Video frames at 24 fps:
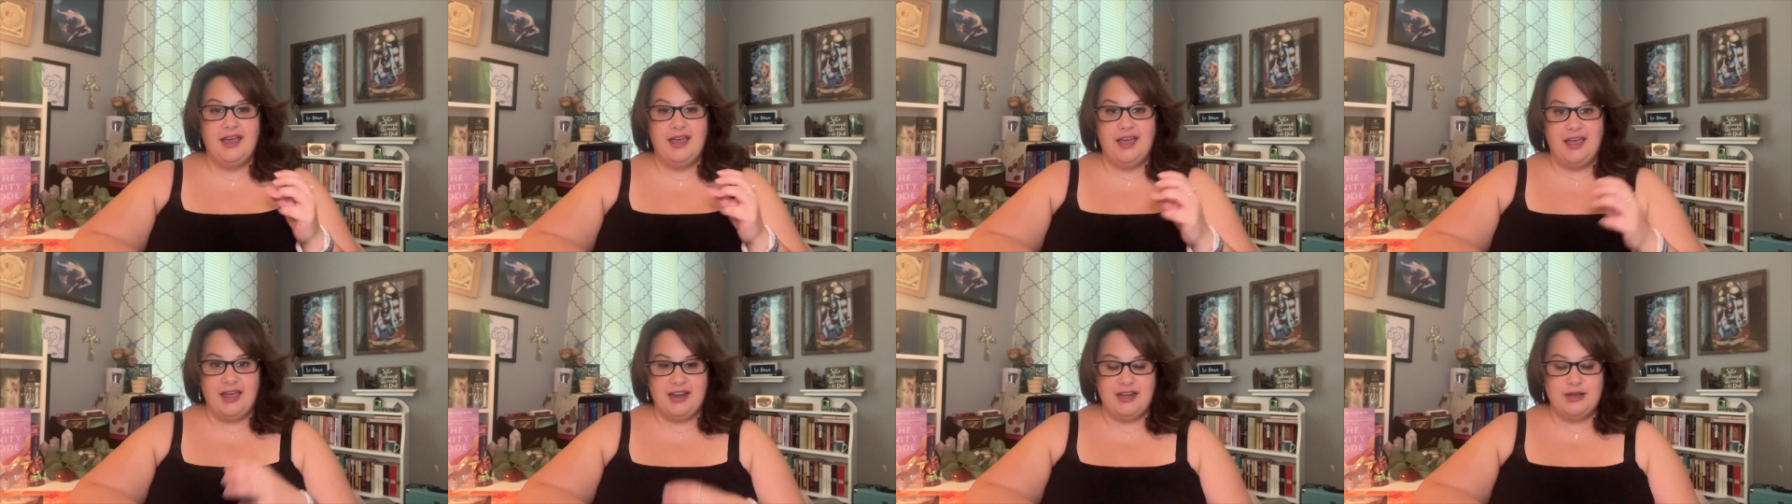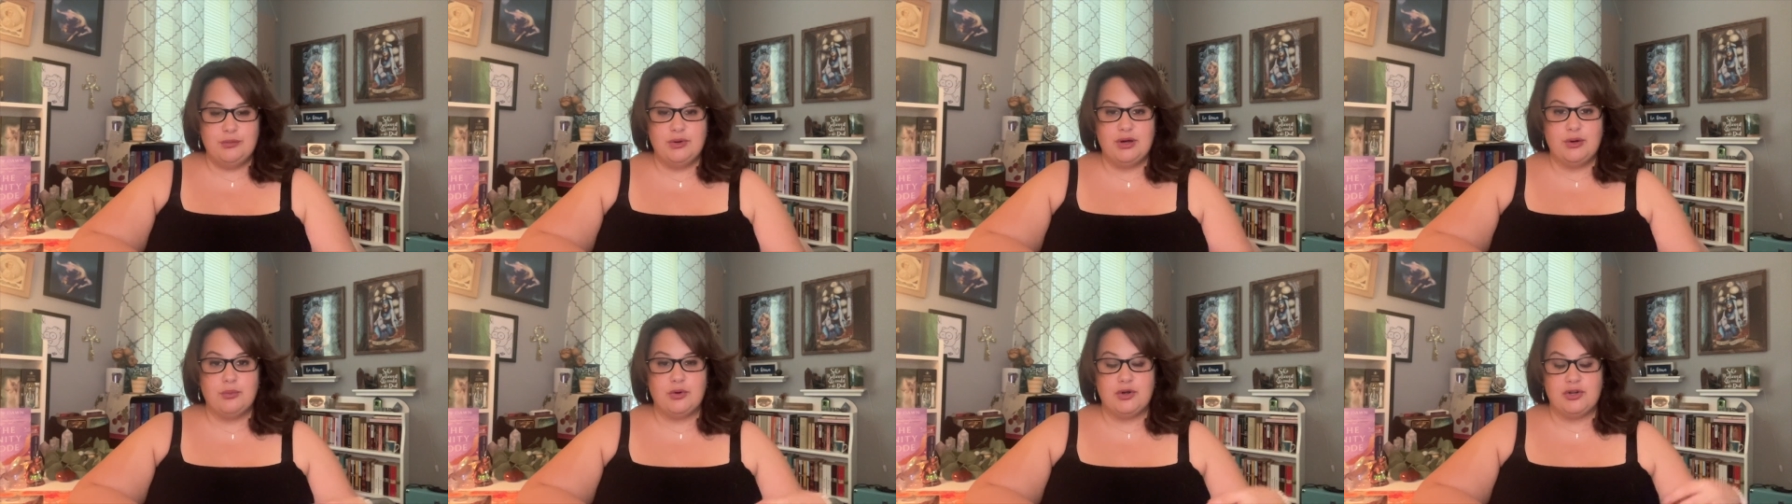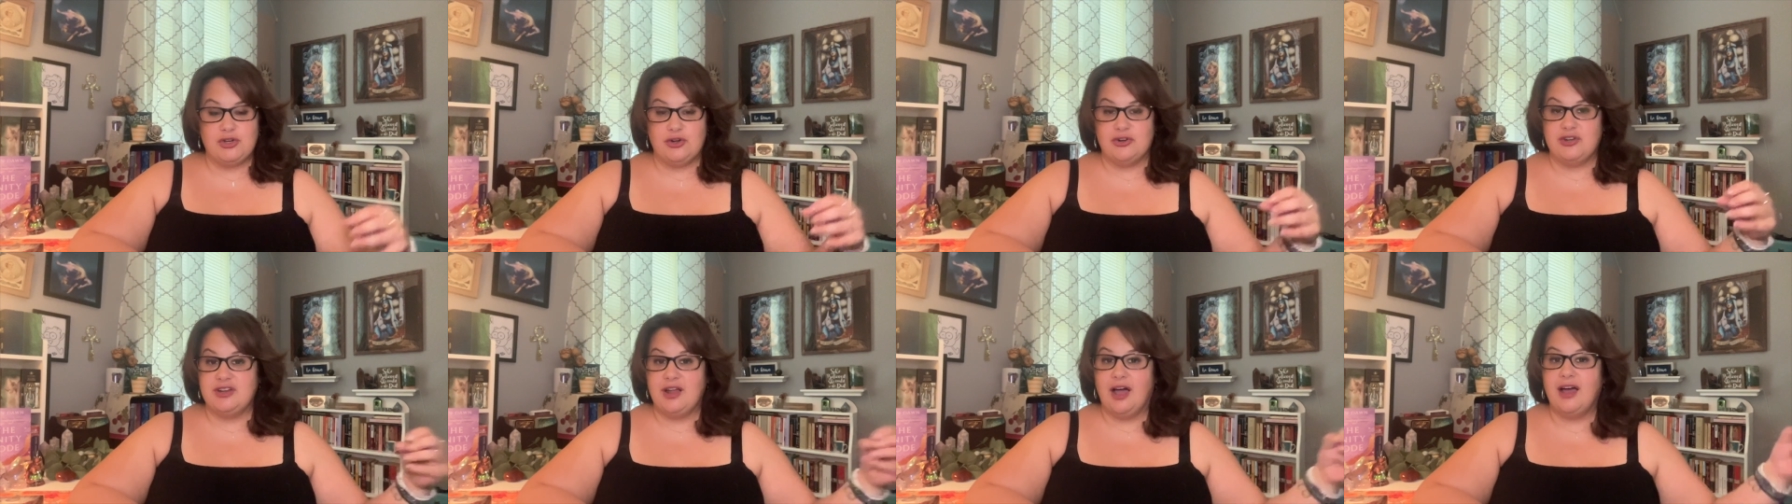anywhere where
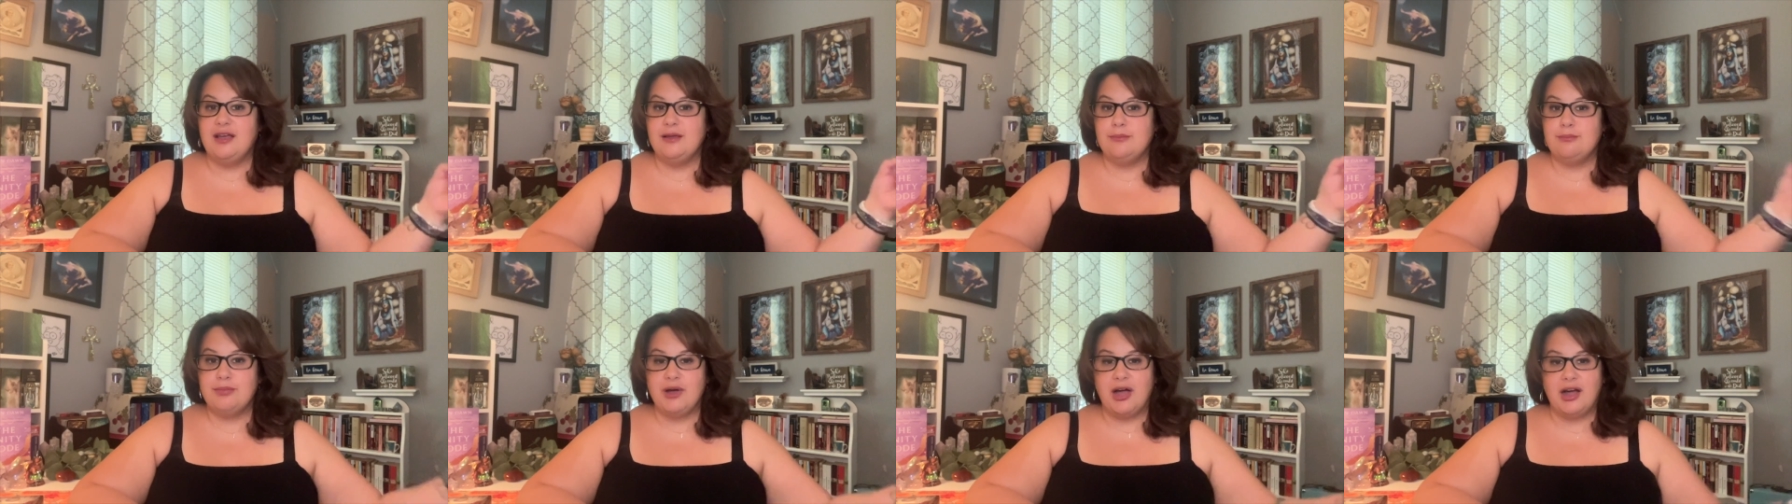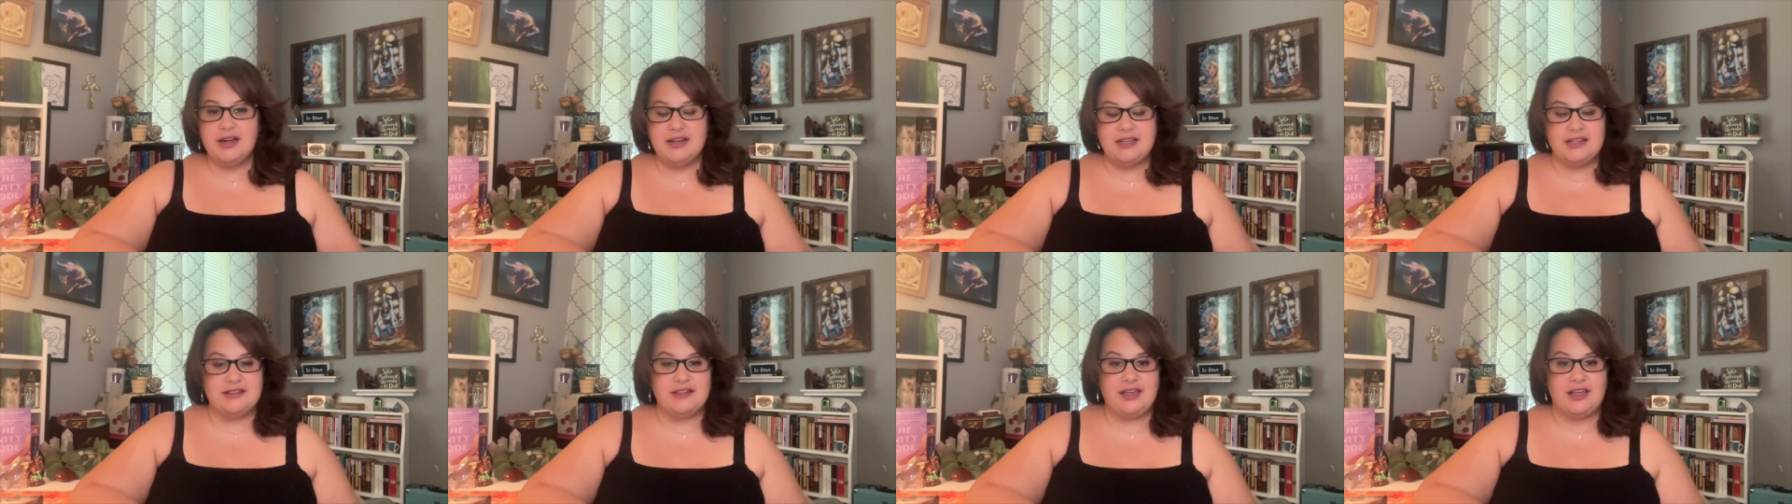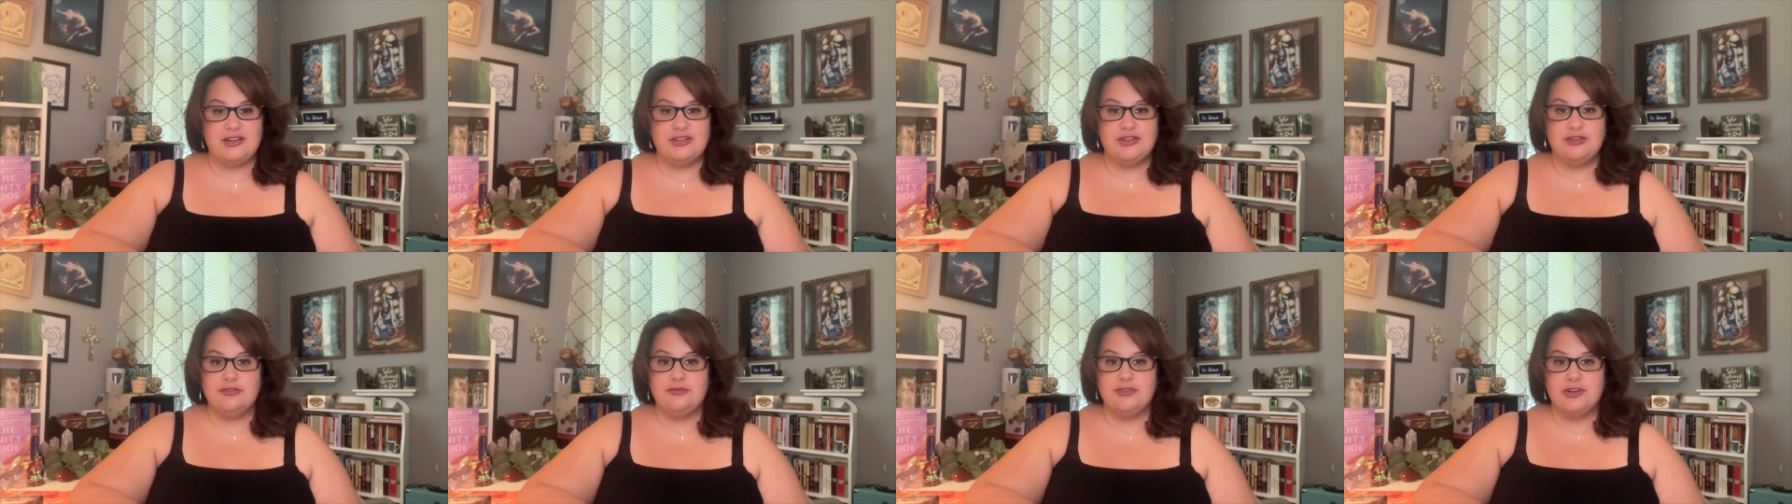you're not embodying
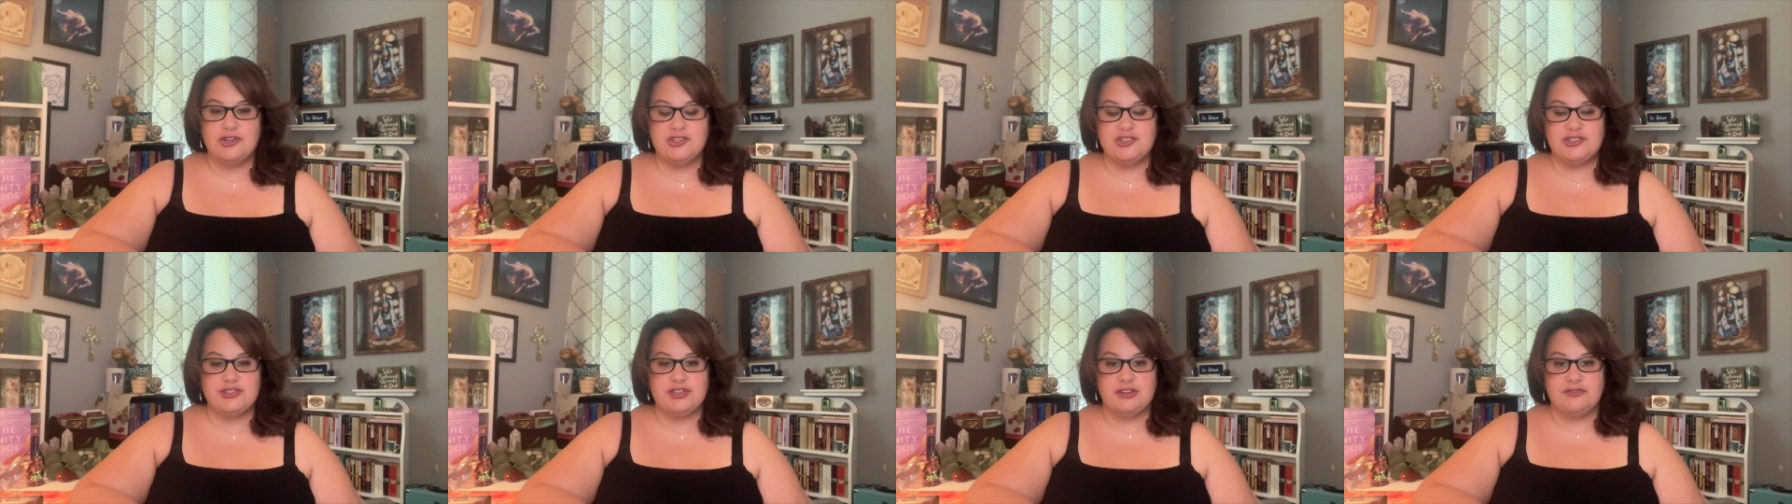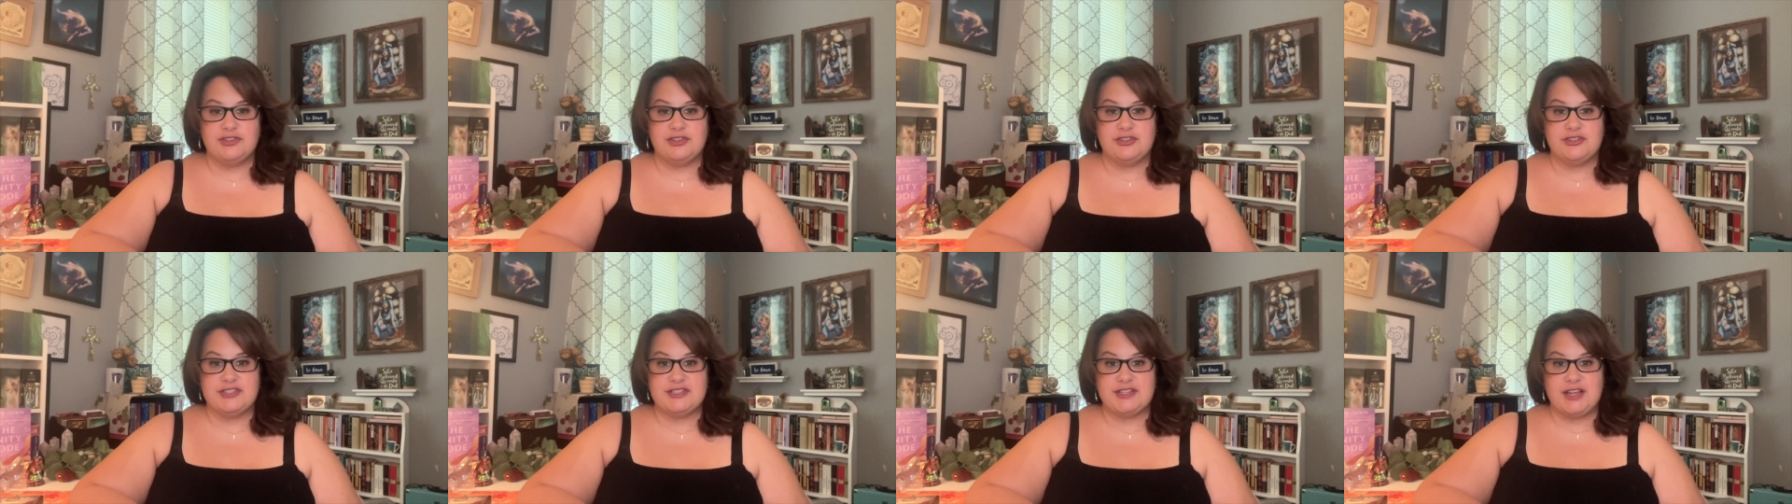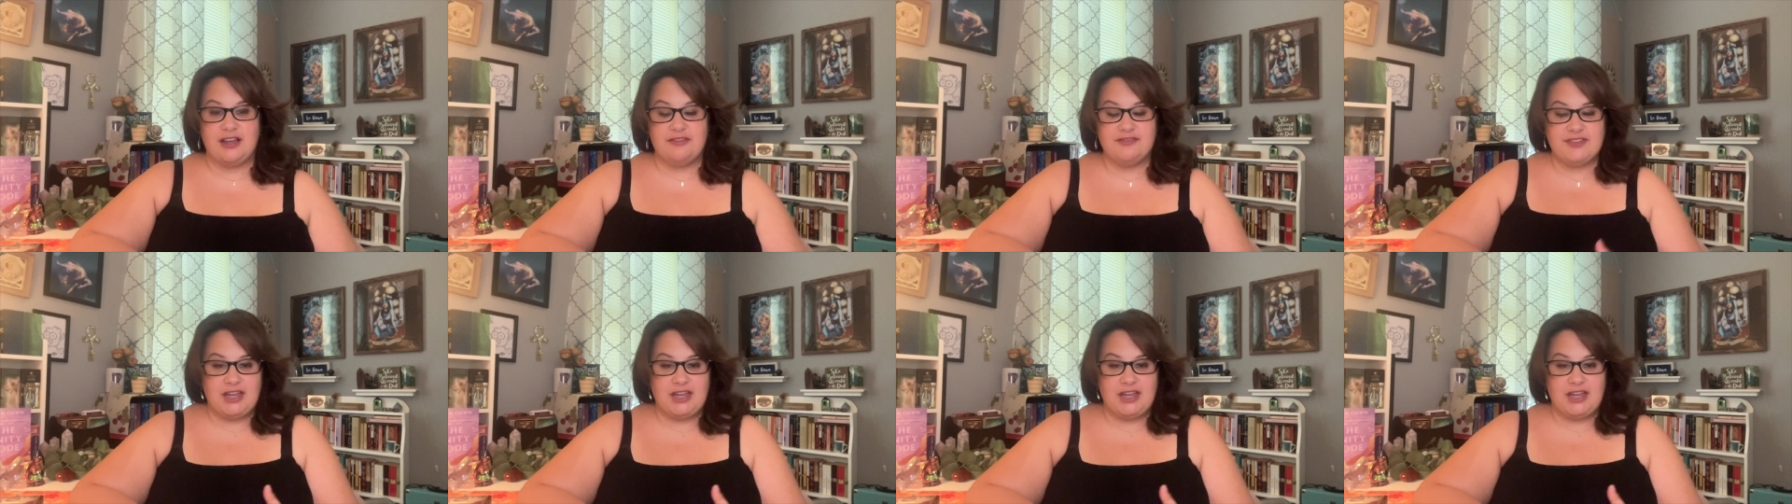that new version of yourself,